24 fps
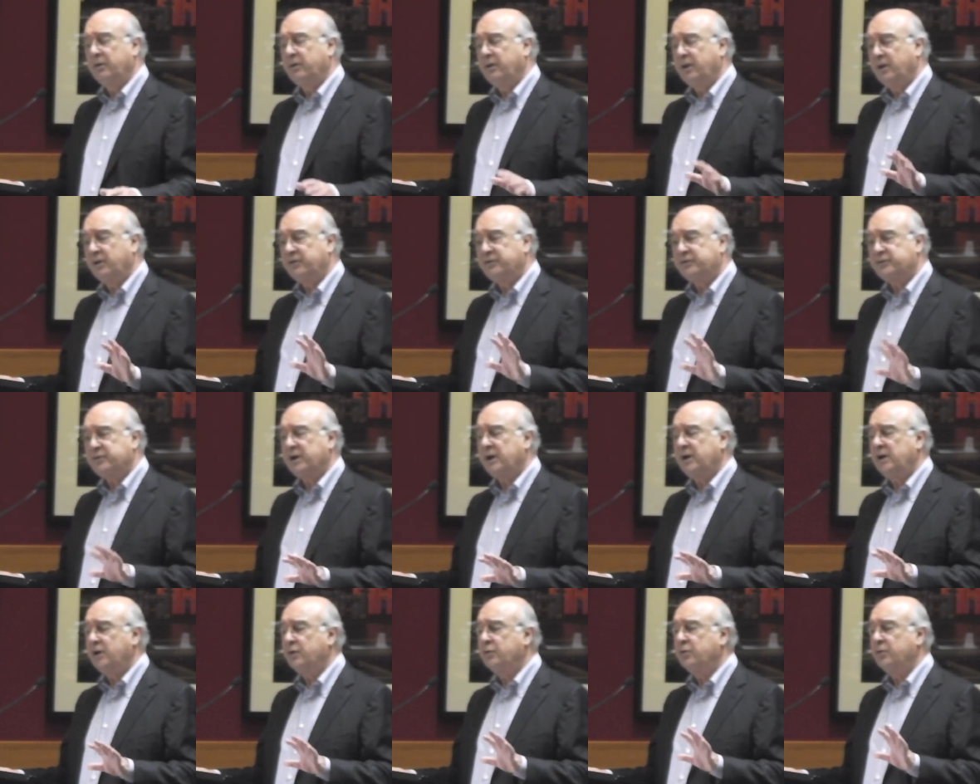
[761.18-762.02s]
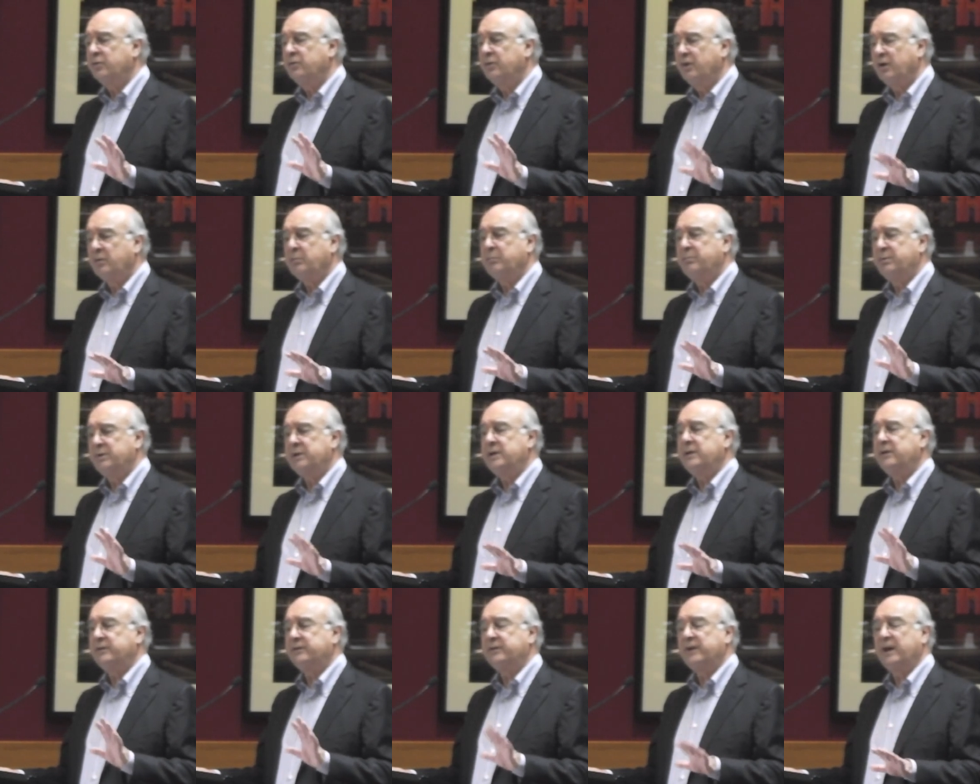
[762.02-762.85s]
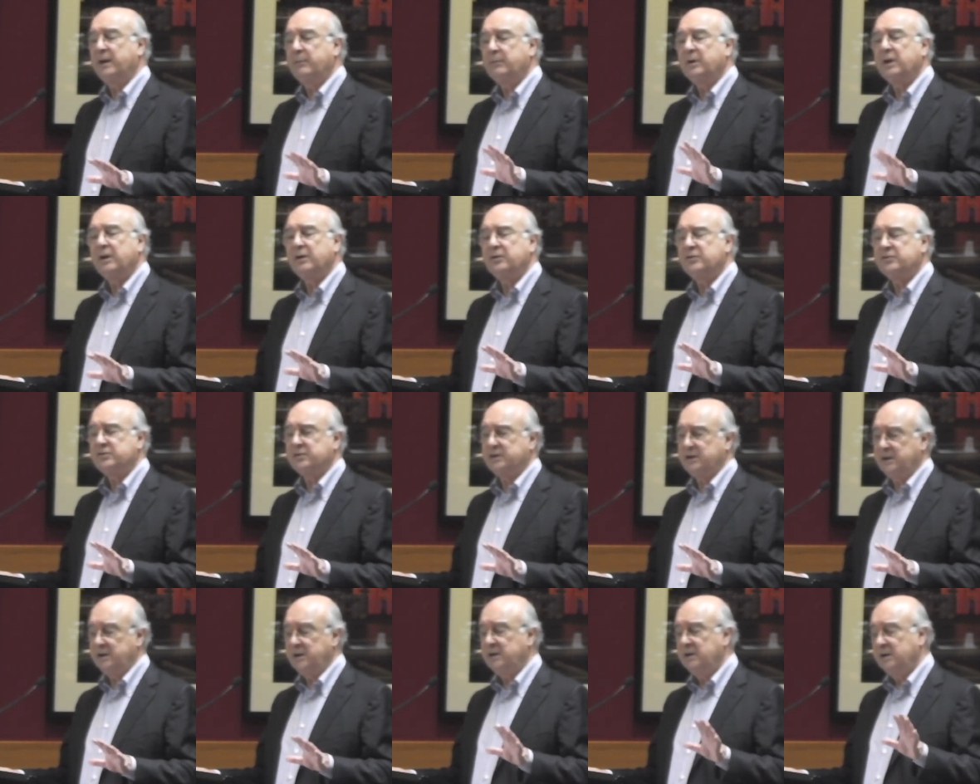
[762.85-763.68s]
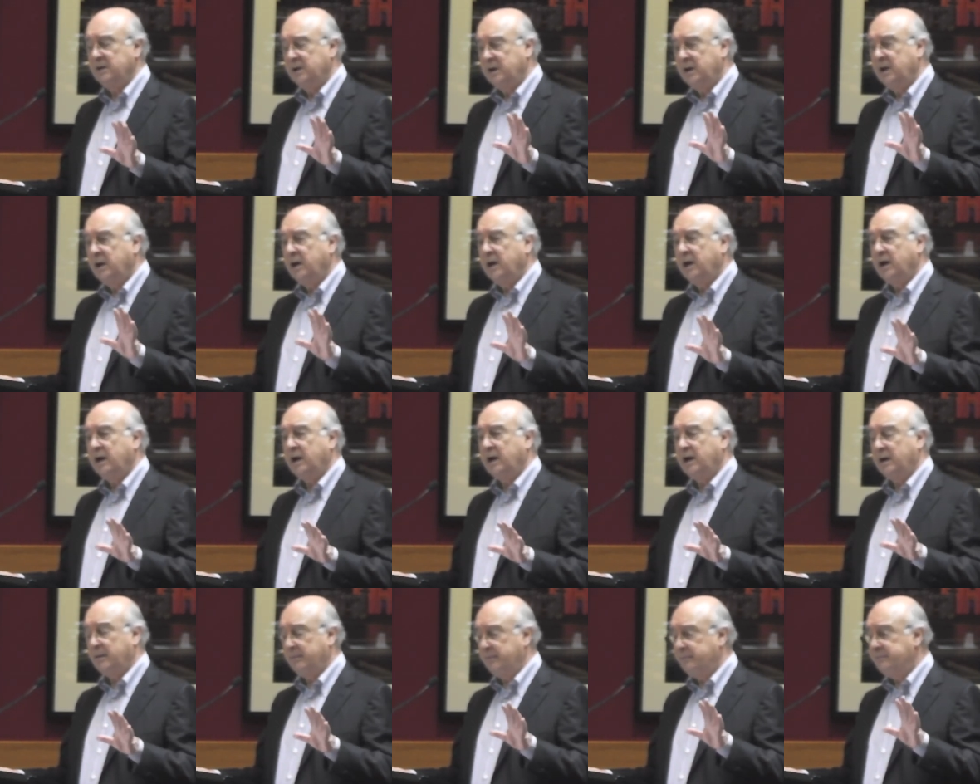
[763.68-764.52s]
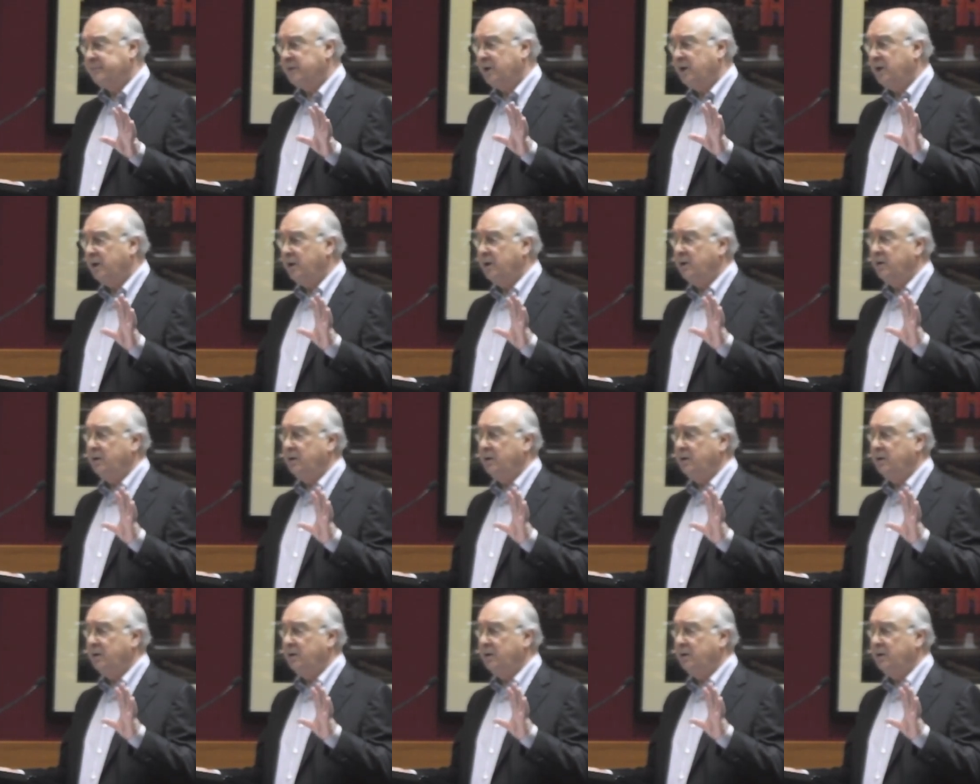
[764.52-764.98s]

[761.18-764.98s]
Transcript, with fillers: Australia could not be the same country um,